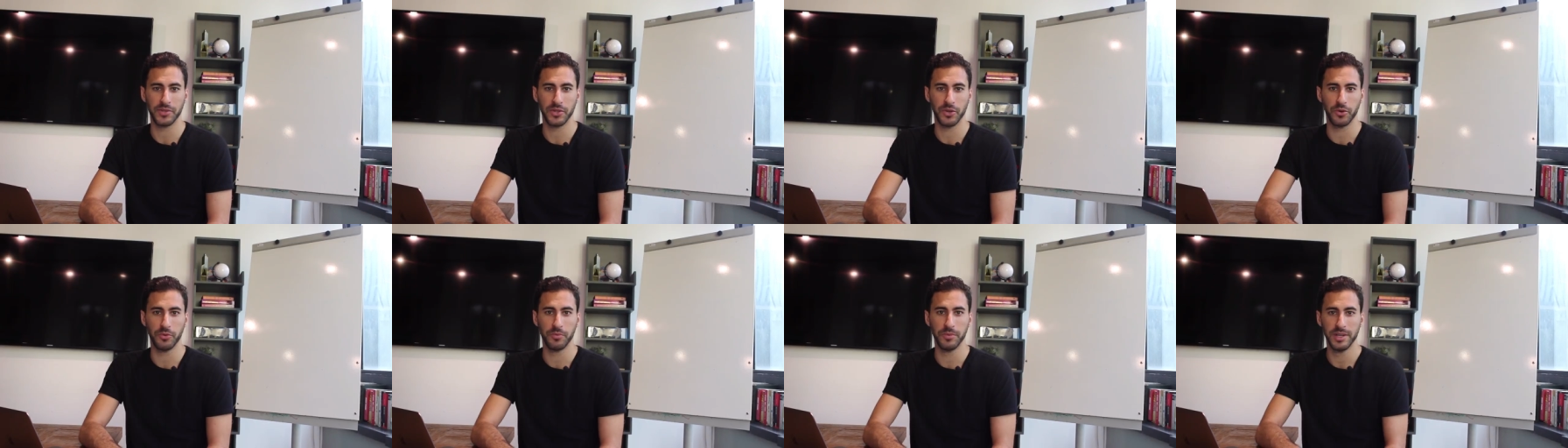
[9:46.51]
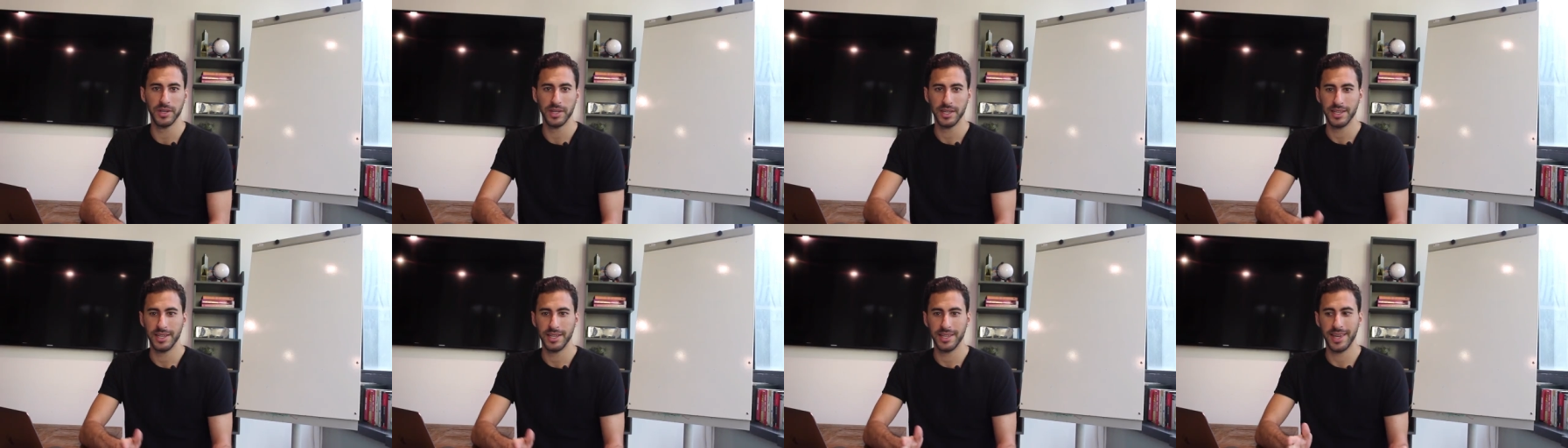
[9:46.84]
So,
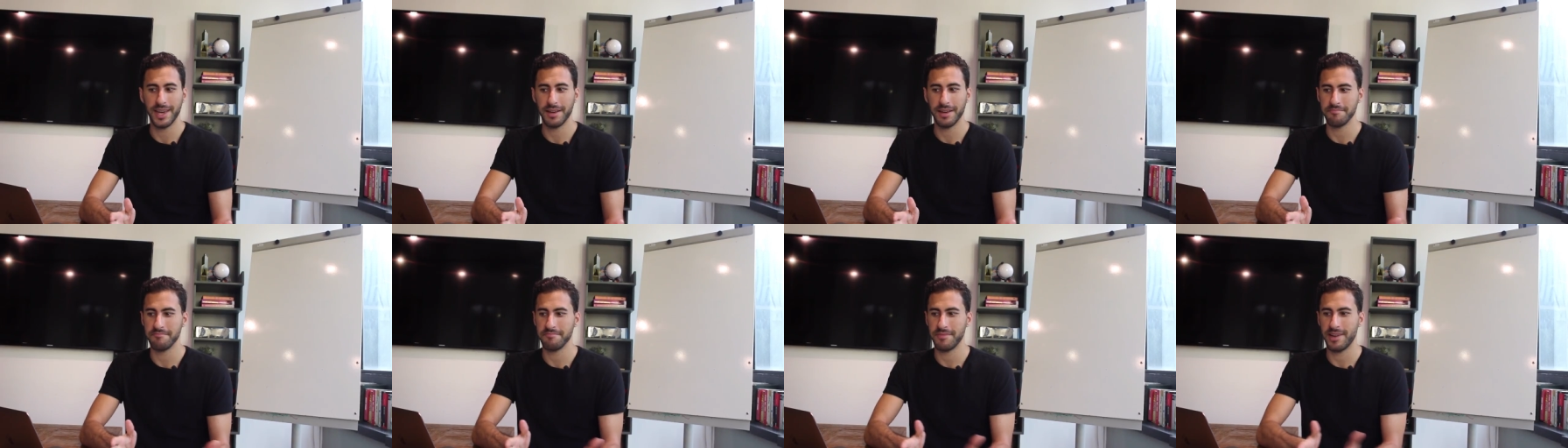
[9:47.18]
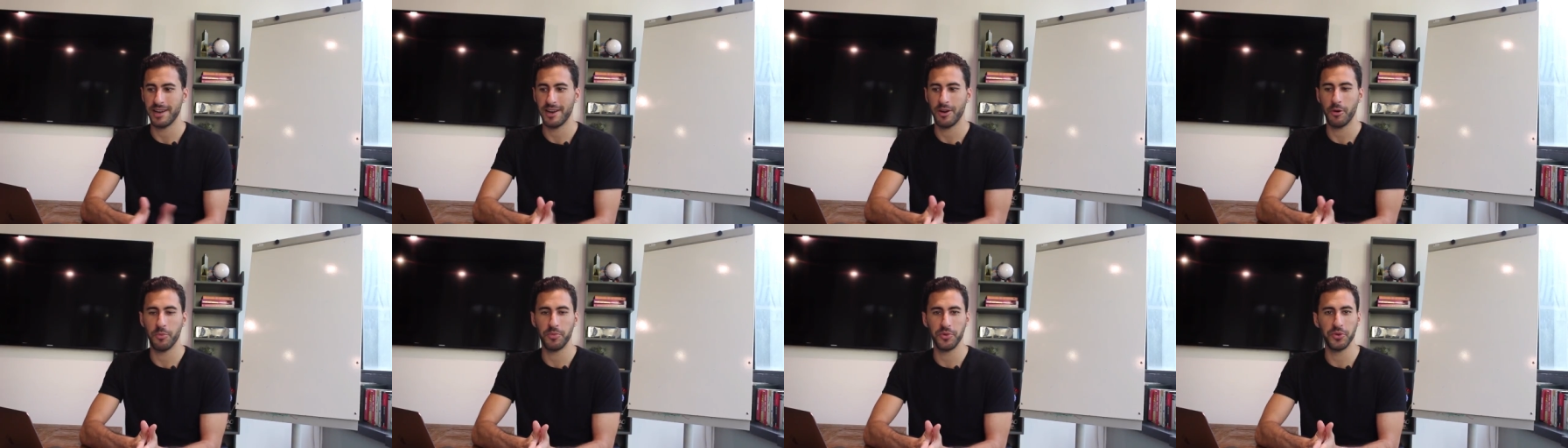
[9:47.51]
yeah,
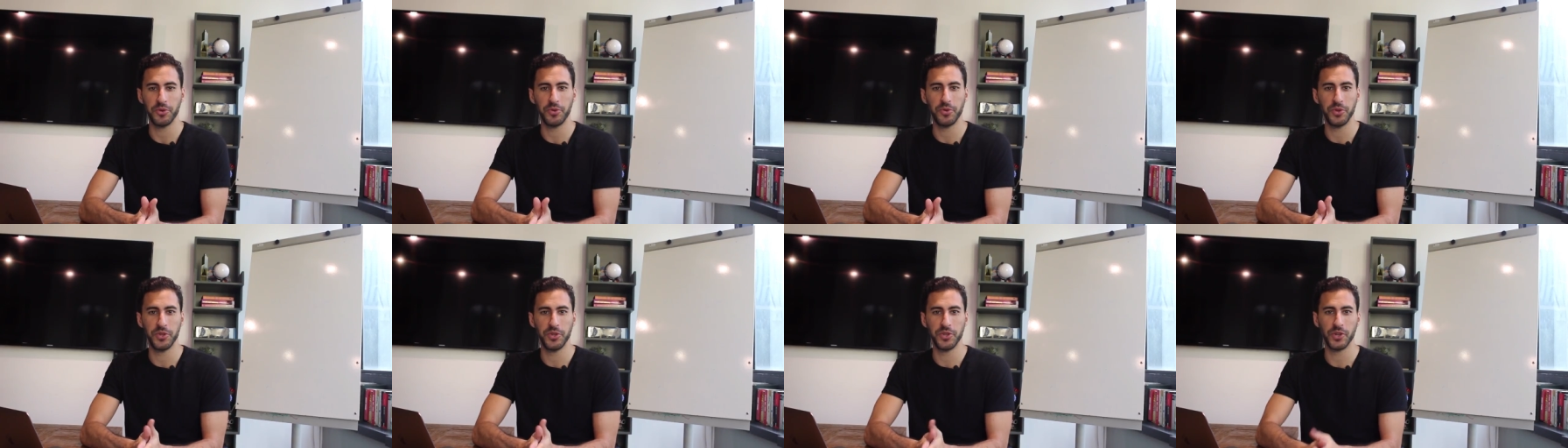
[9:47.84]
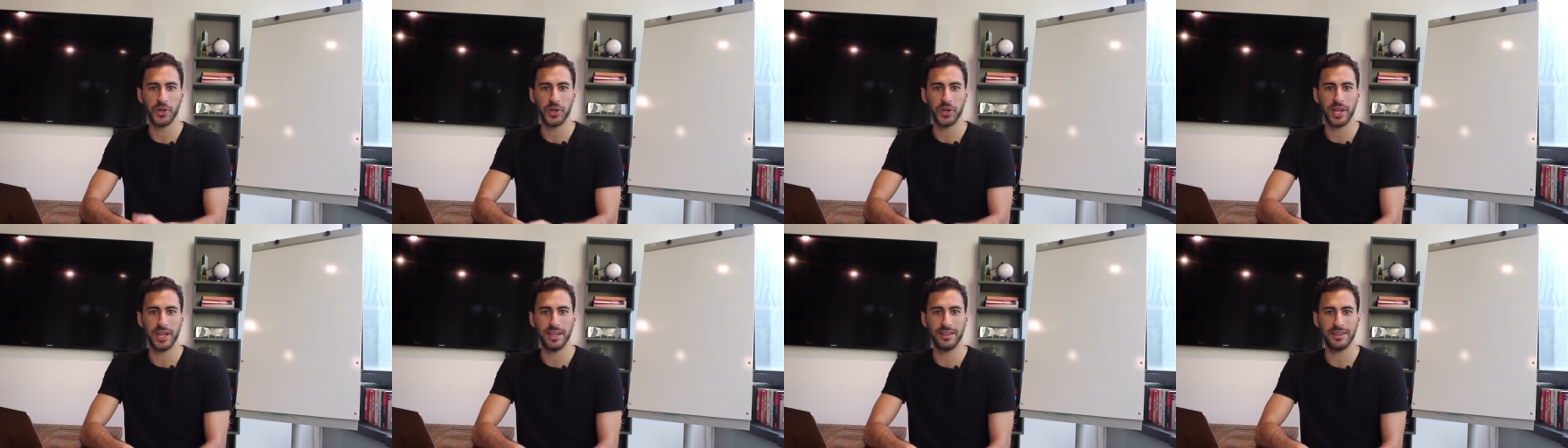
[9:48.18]
hope you
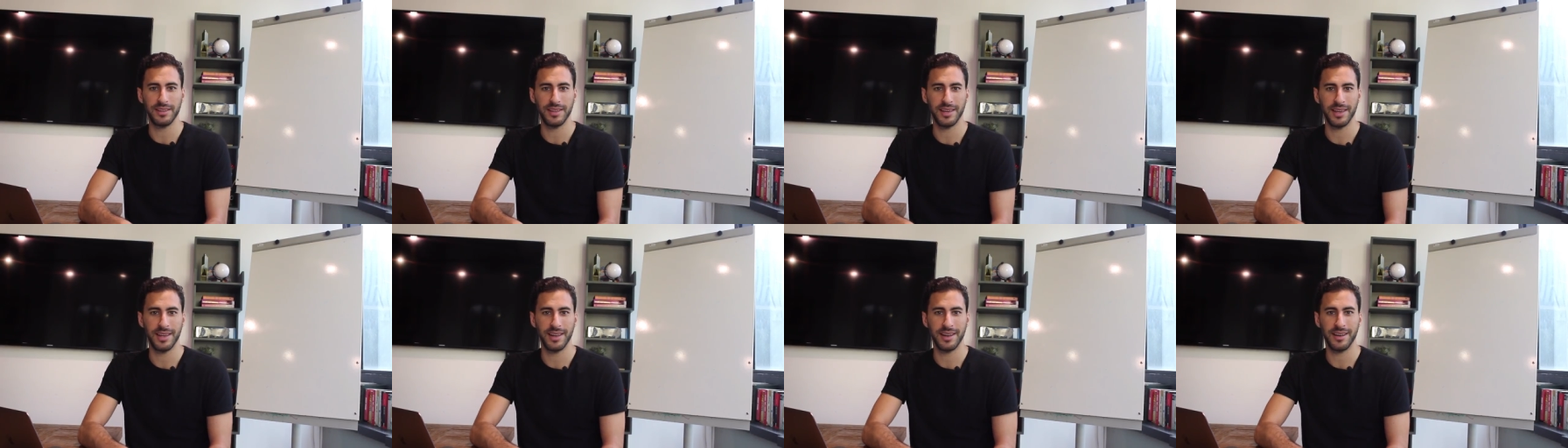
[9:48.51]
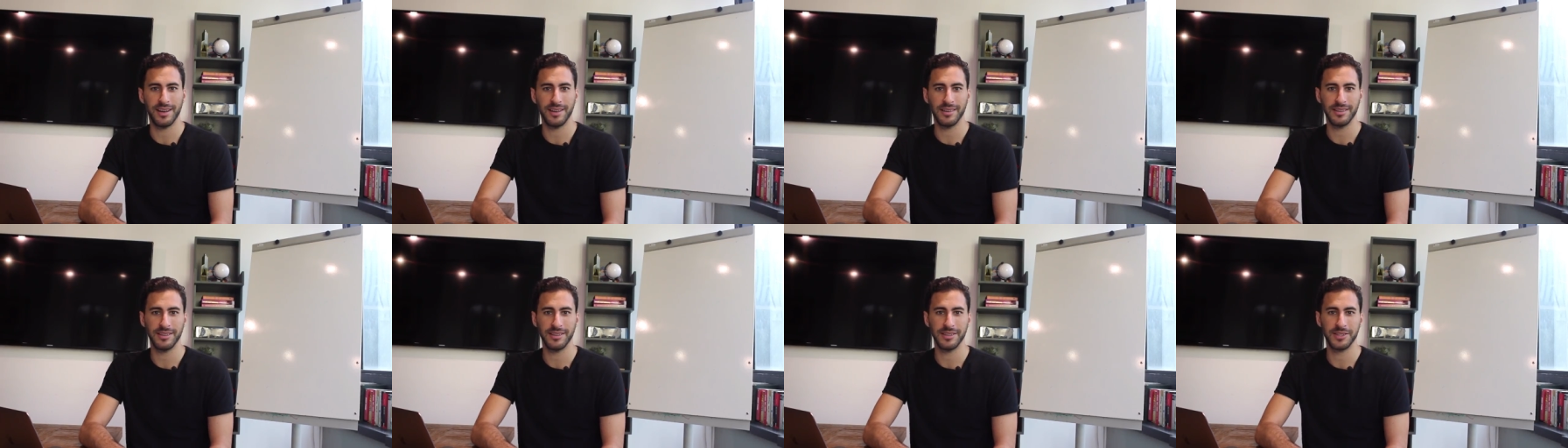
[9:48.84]
enjoyed it, and
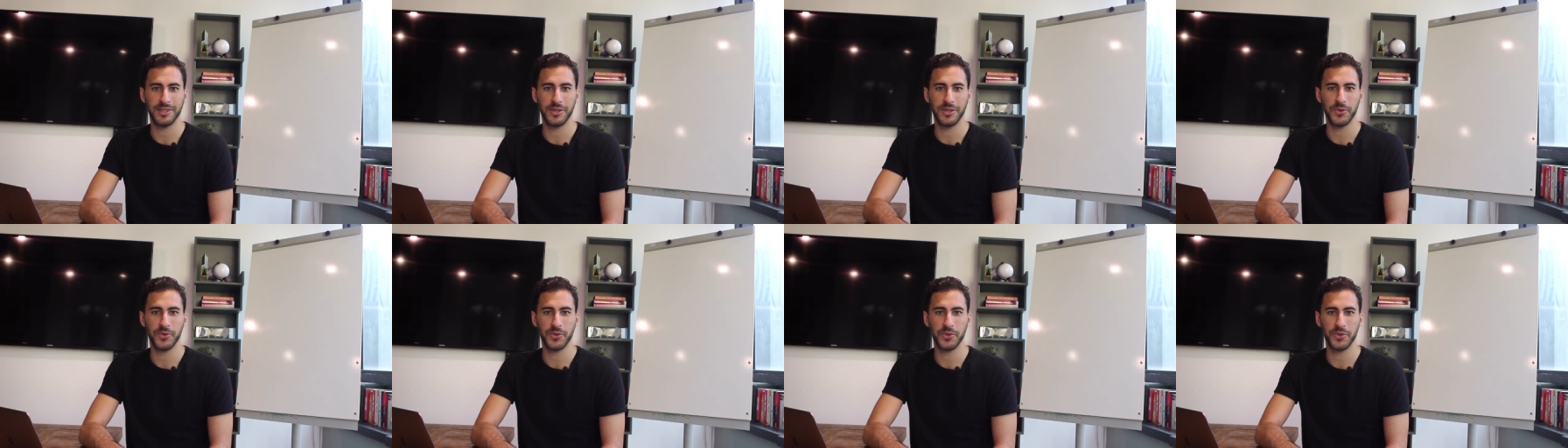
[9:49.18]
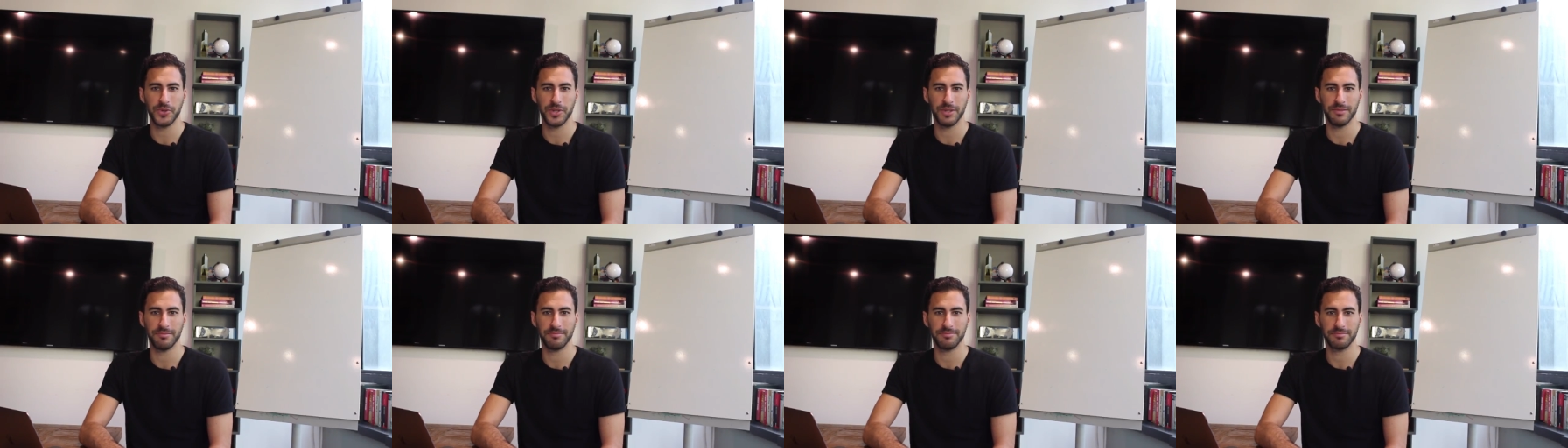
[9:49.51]
I'll see you
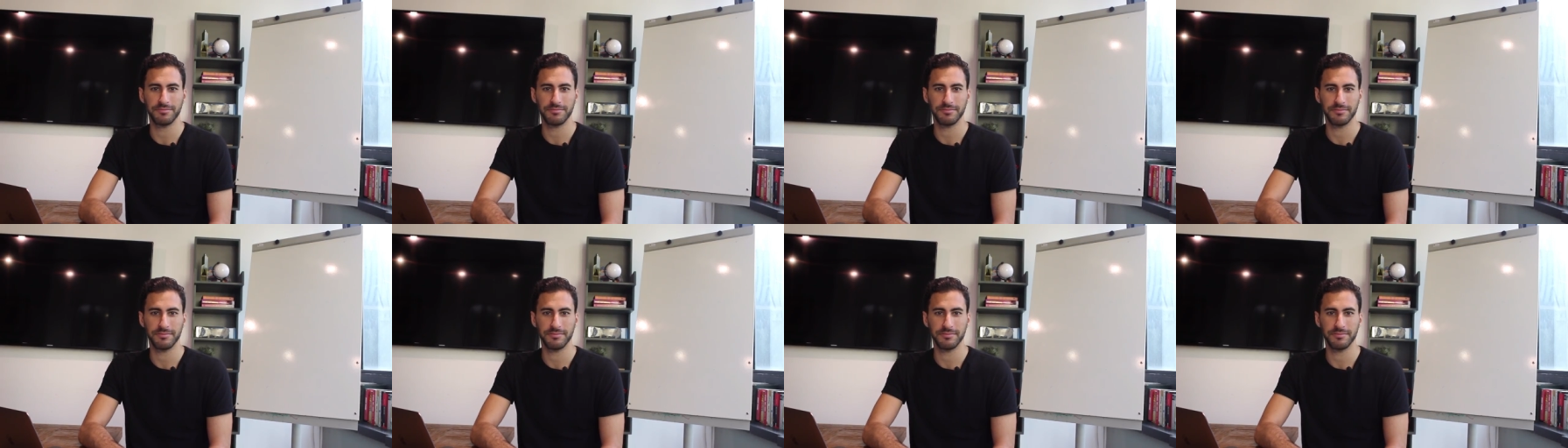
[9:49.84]
soon.